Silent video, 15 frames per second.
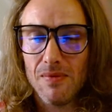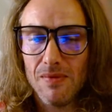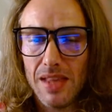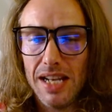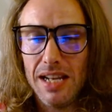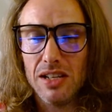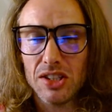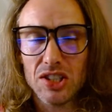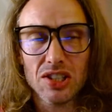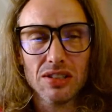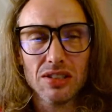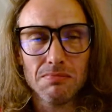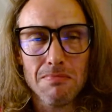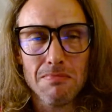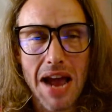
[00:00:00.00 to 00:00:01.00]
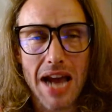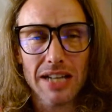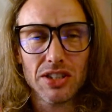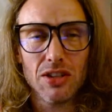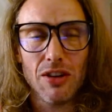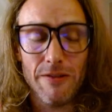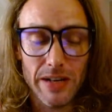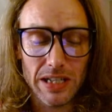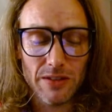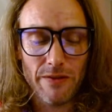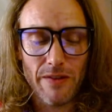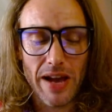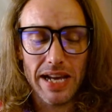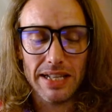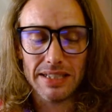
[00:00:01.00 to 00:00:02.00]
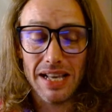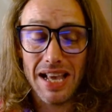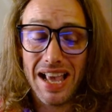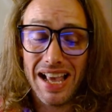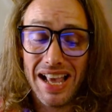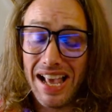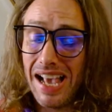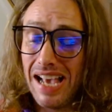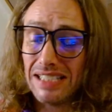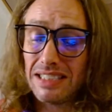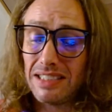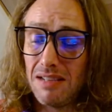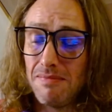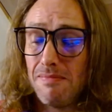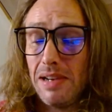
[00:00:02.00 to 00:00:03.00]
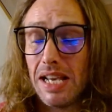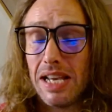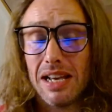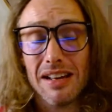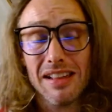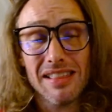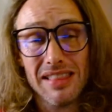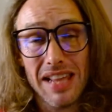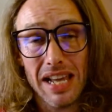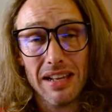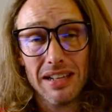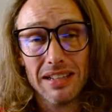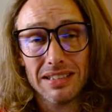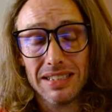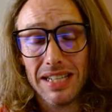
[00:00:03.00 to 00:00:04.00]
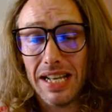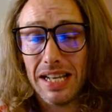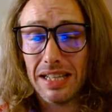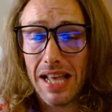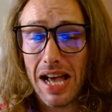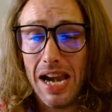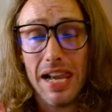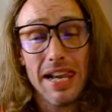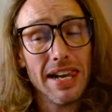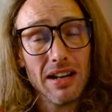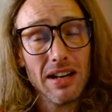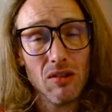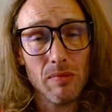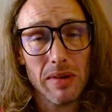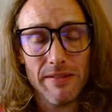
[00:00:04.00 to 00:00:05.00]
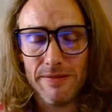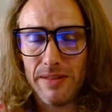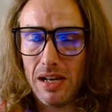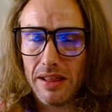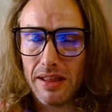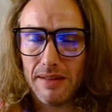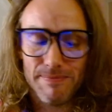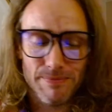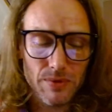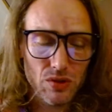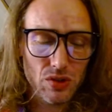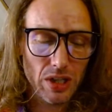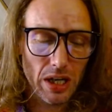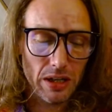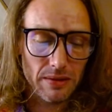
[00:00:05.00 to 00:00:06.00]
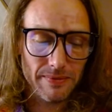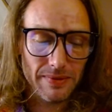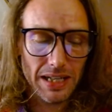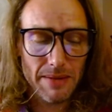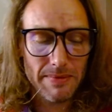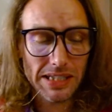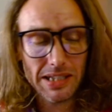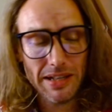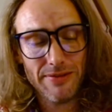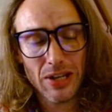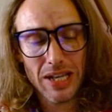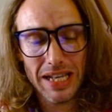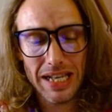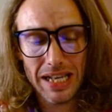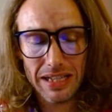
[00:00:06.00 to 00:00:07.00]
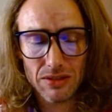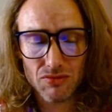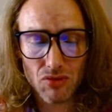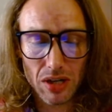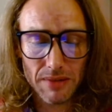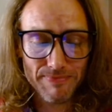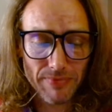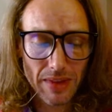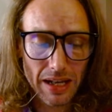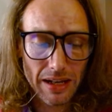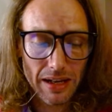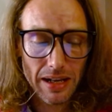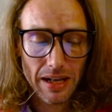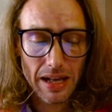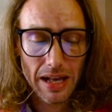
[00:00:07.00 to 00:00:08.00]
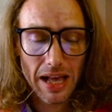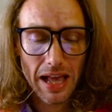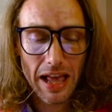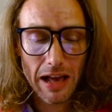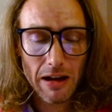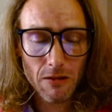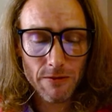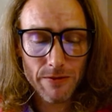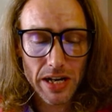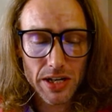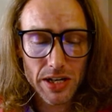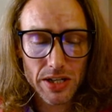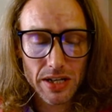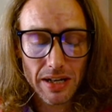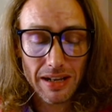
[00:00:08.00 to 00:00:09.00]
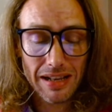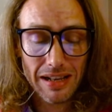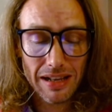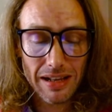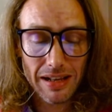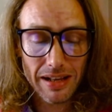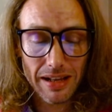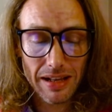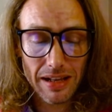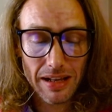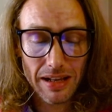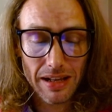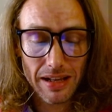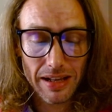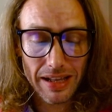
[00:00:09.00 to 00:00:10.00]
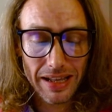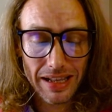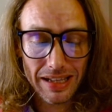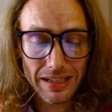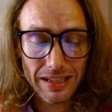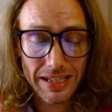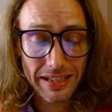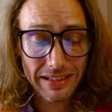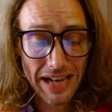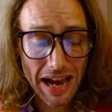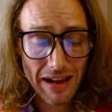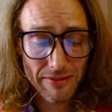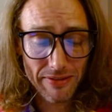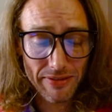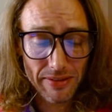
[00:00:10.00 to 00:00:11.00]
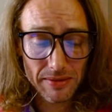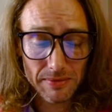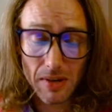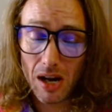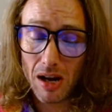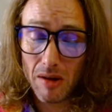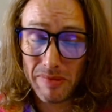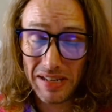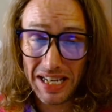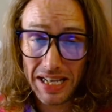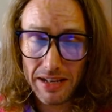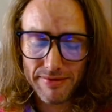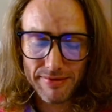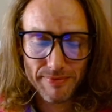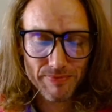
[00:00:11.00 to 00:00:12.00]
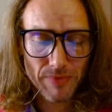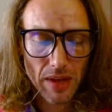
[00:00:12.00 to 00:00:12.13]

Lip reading: he looks smashed off his face. And somebody, I think, has taken that a little bit further. So, let me see if I can get this right. Elvish Yadav, I believe,